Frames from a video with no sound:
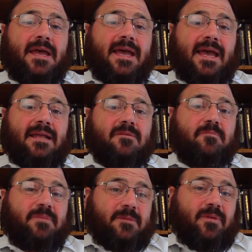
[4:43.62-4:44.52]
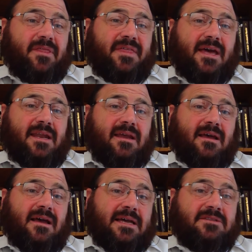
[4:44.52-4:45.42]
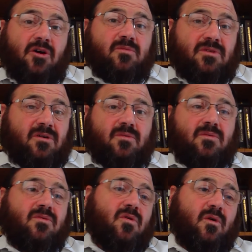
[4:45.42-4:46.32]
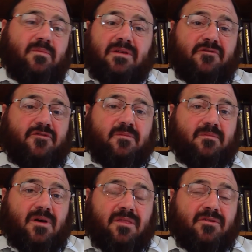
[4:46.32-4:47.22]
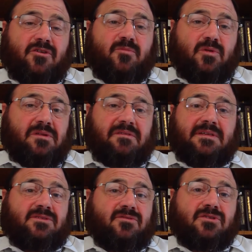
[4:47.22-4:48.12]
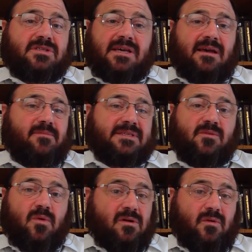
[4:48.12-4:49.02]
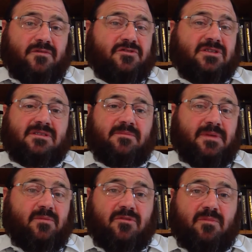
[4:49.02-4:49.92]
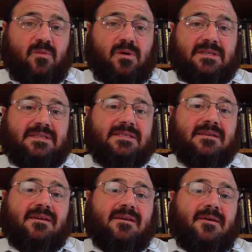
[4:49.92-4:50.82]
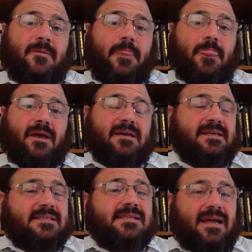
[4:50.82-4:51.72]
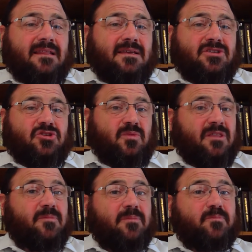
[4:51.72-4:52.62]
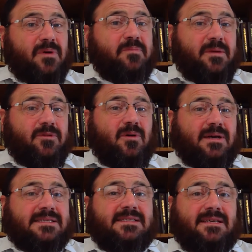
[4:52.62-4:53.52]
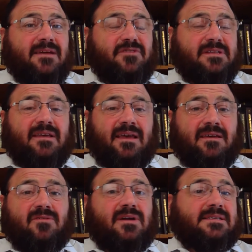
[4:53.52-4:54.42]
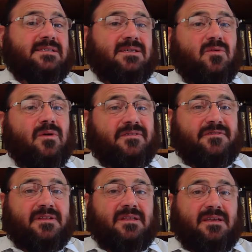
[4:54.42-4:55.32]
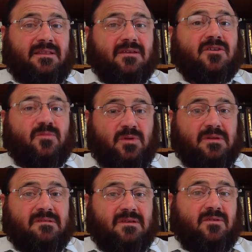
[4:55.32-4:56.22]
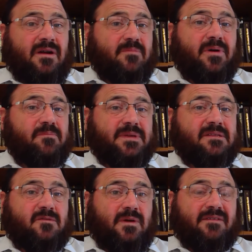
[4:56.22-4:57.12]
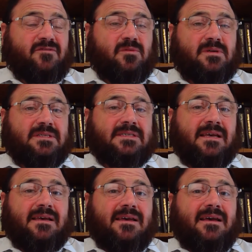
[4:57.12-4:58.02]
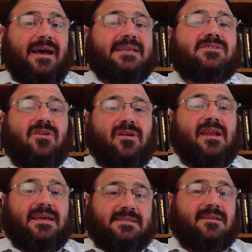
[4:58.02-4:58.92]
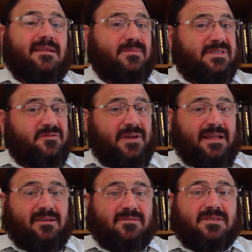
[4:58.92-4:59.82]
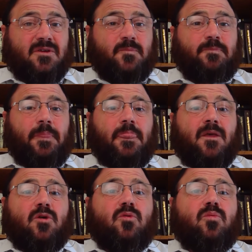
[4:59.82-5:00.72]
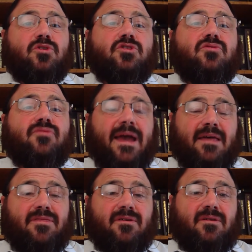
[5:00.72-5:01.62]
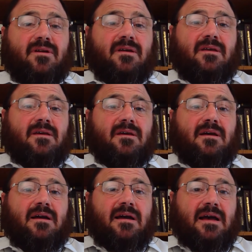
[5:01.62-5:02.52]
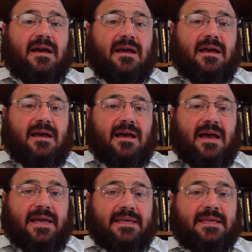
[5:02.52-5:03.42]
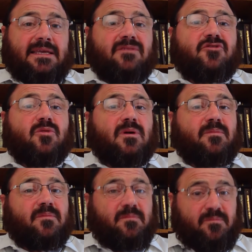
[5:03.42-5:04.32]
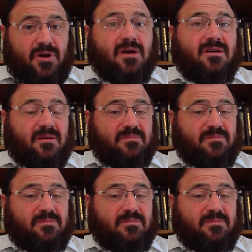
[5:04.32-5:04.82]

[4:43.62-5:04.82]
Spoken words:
and people that I don't know who call me from other communities or just come as a one-off just to meet with me once. It's not an issue with, but people who I see every day or I see often in the community or I bump into afterwards, I started asking them as follows. Would you rather I give you a bracha, a